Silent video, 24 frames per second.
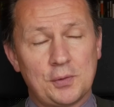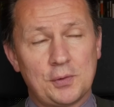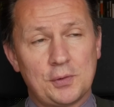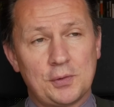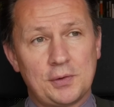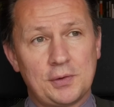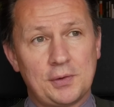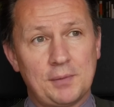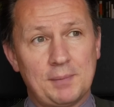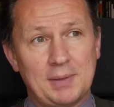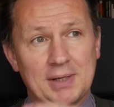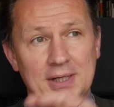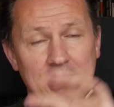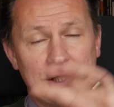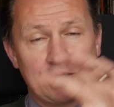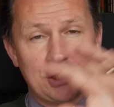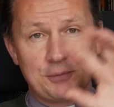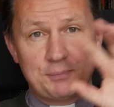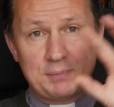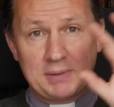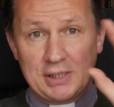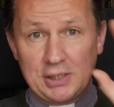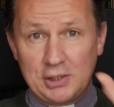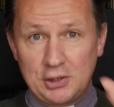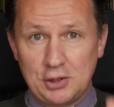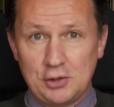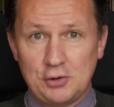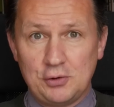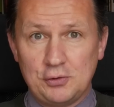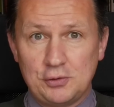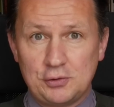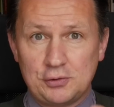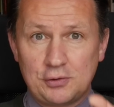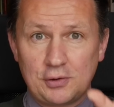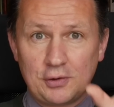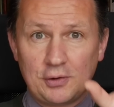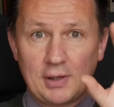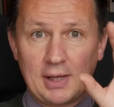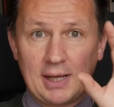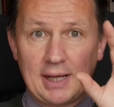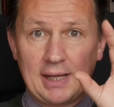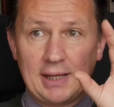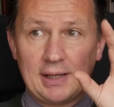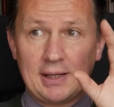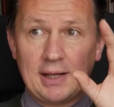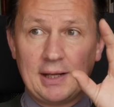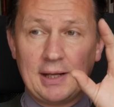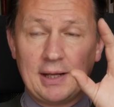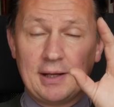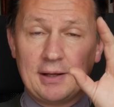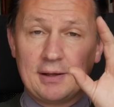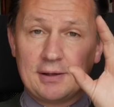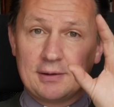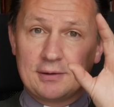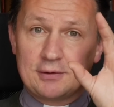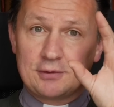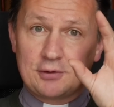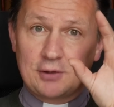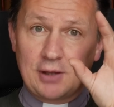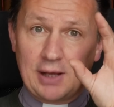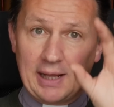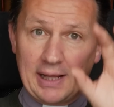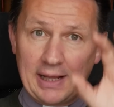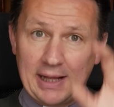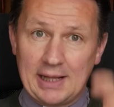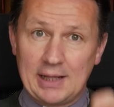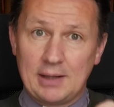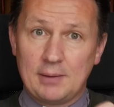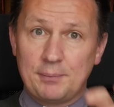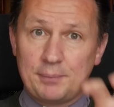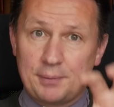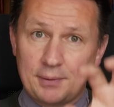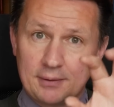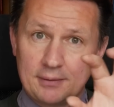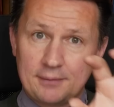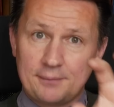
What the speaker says: the money could be used to help